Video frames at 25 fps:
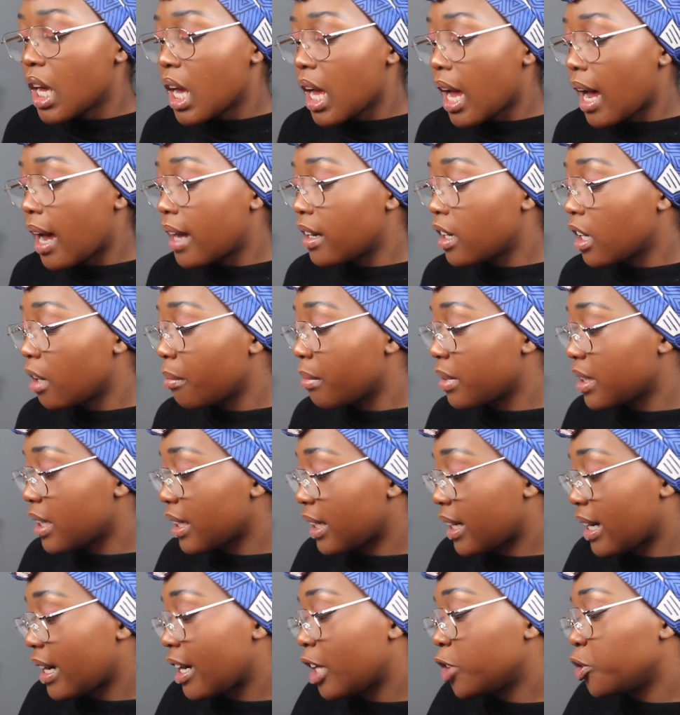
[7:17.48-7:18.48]
And it's like
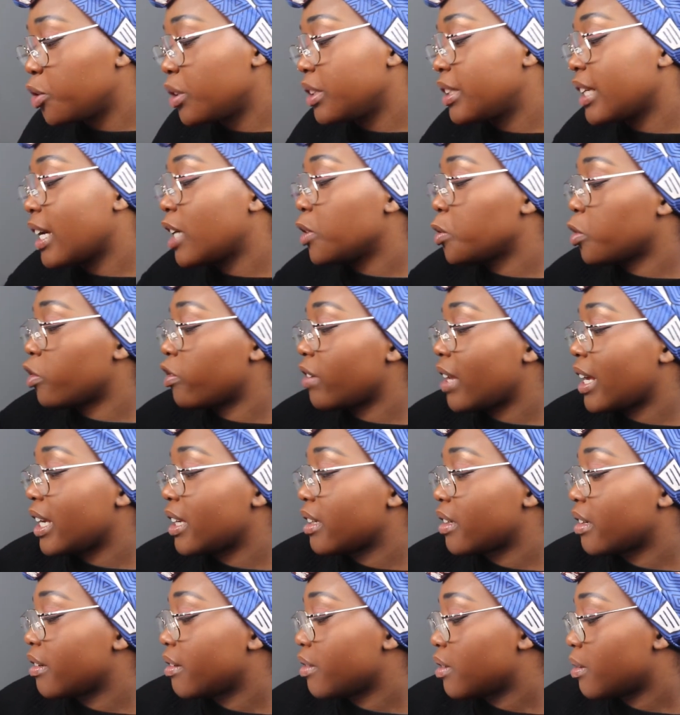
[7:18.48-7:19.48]
100 days sort of like
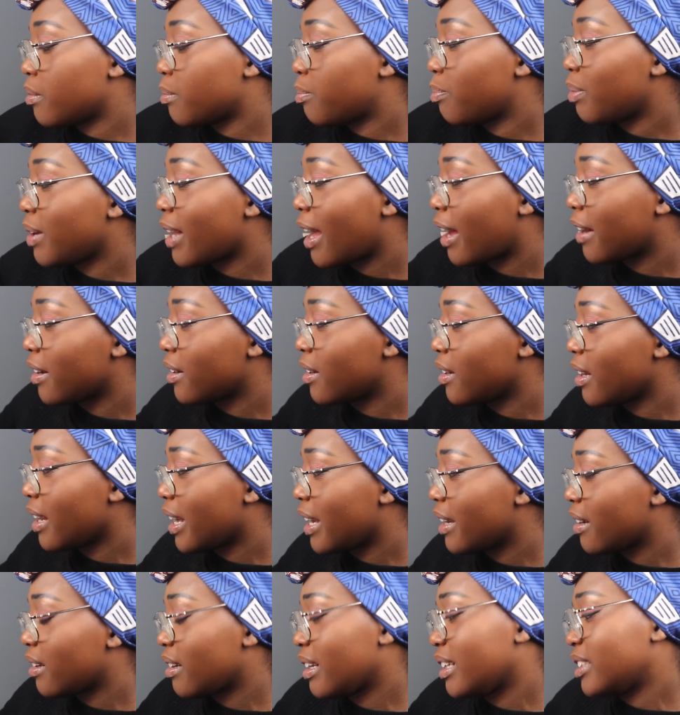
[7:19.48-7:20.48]
planner,
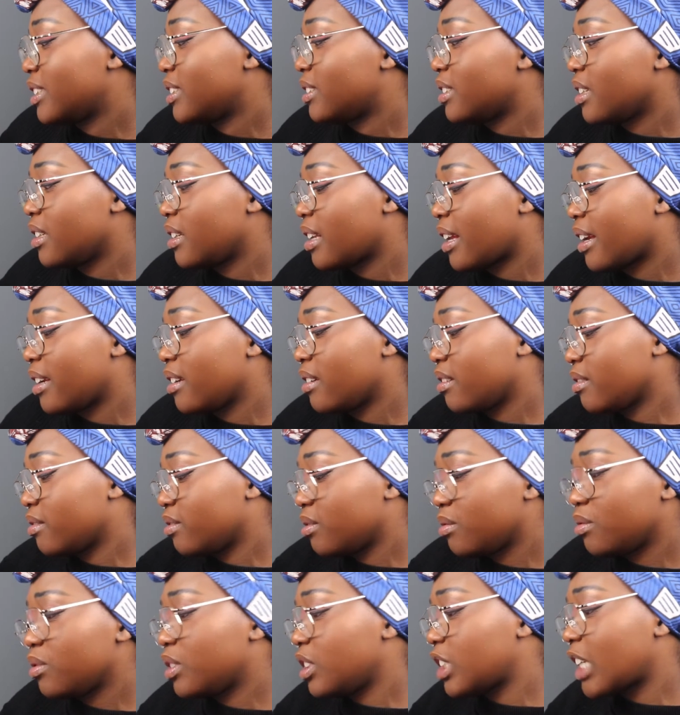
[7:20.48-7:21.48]
like listed, like
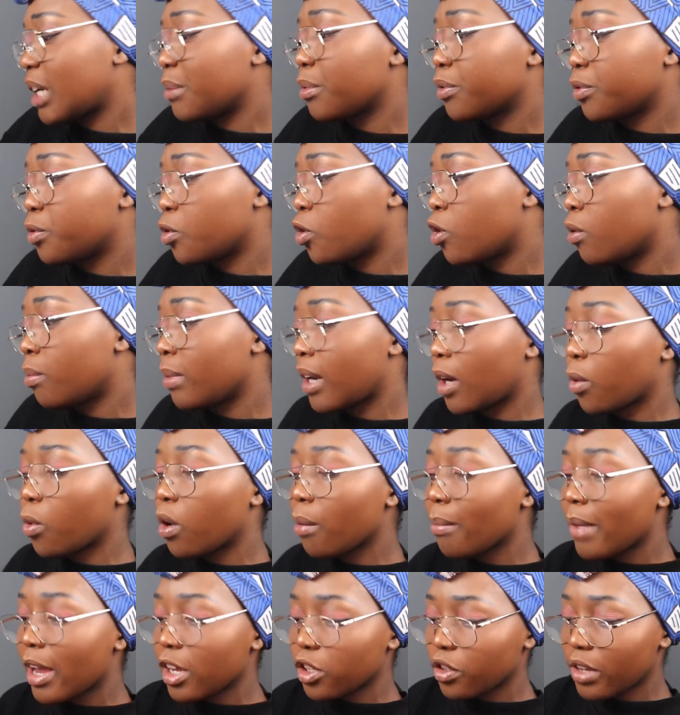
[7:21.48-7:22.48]
shape or form, like what
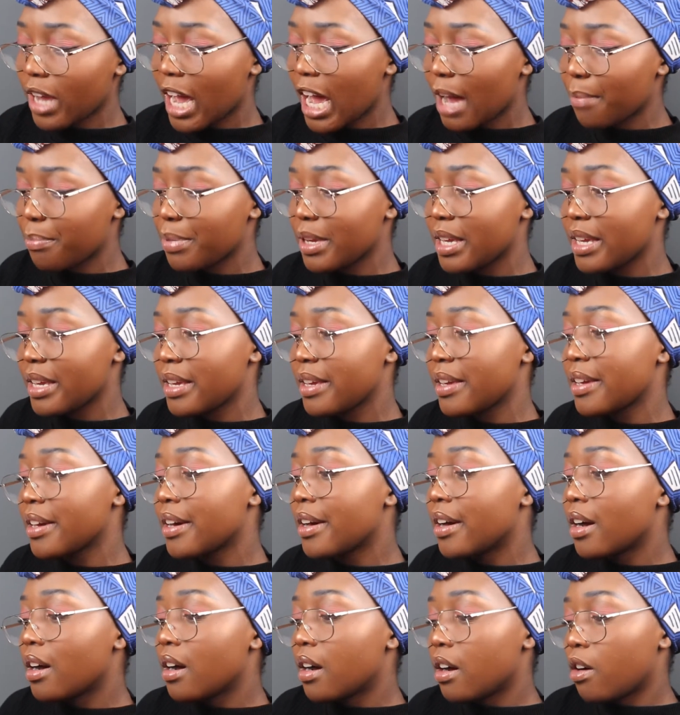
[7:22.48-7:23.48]
makes you happy,
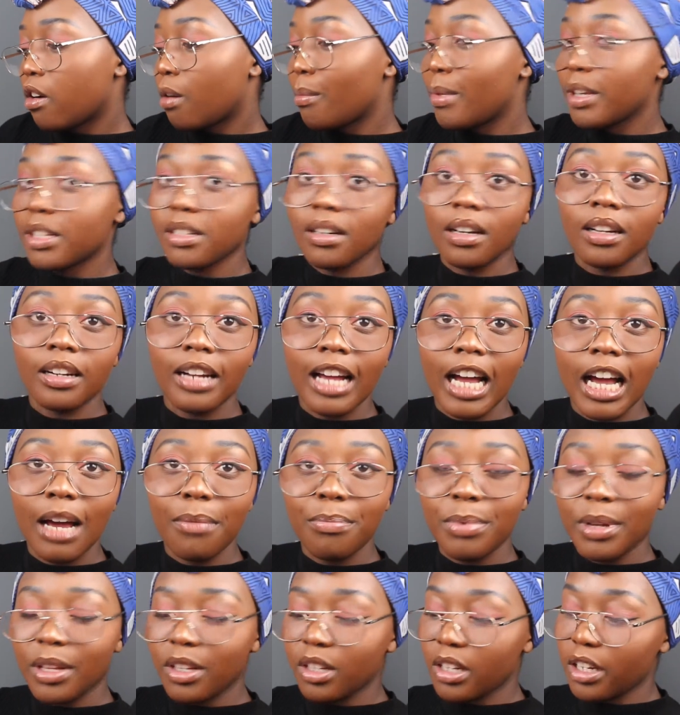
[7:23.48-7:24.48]
what makes you
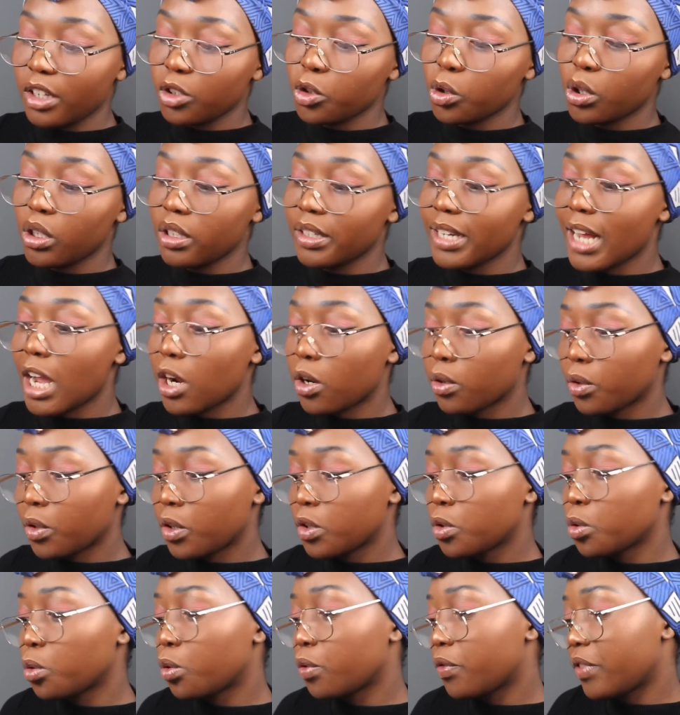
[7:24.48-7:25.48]
unhappy, and you're like trying to tackle
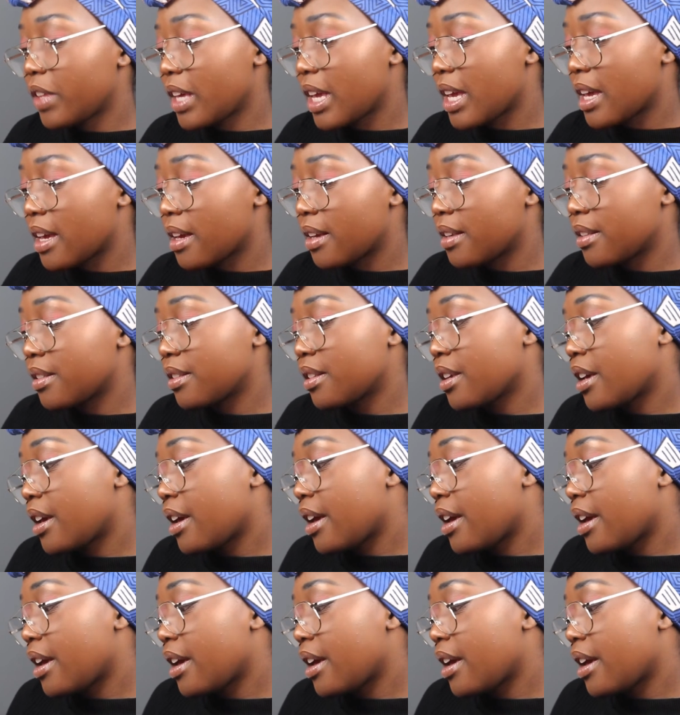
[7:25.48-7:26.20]
those sort of things.